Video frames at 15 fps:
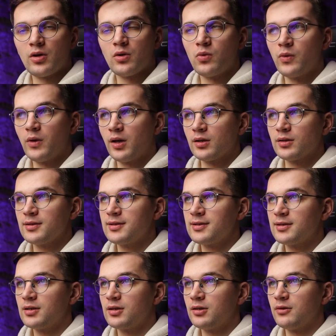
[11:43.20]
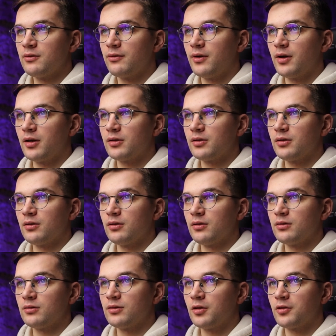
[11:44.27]
now we can see the
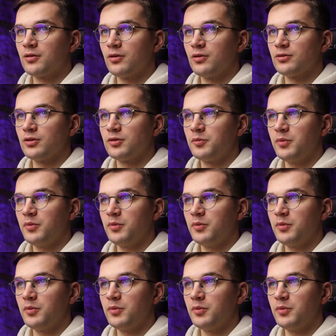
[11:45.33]
final downloaded